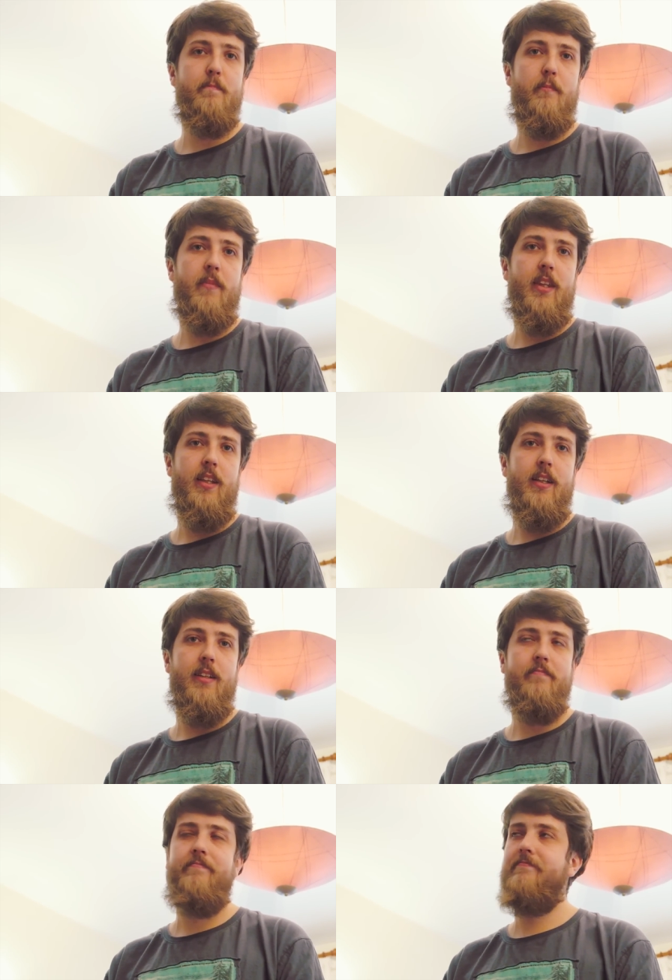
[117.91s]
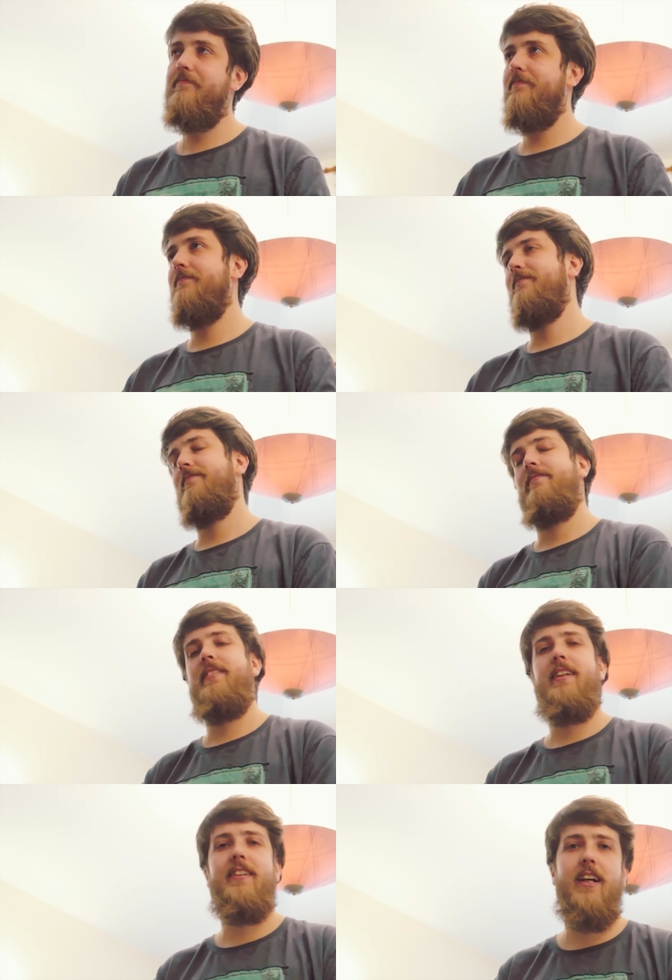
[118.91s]
Oh.
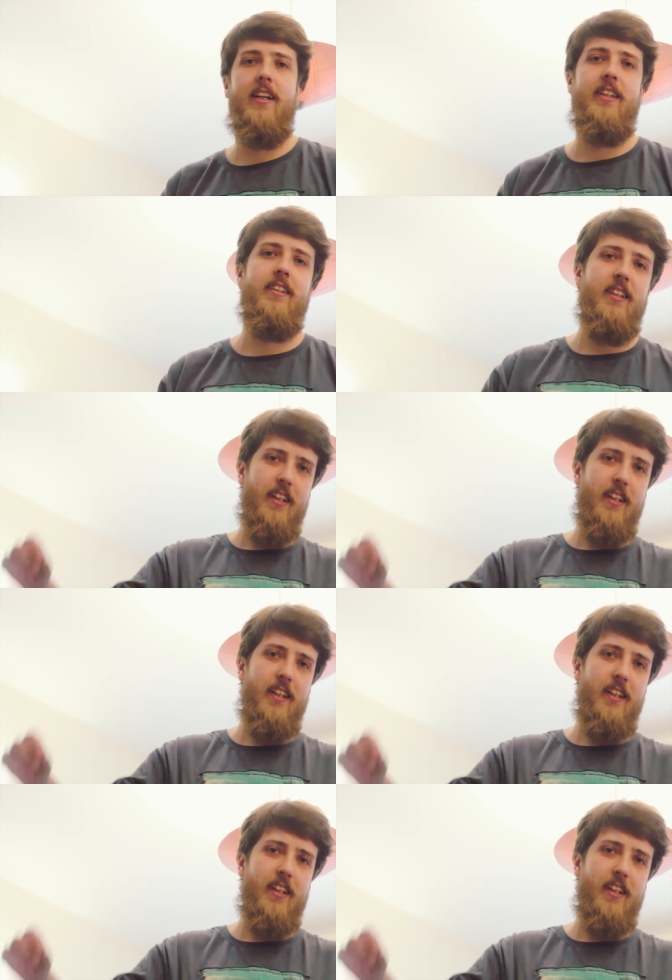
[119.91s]
Gutted.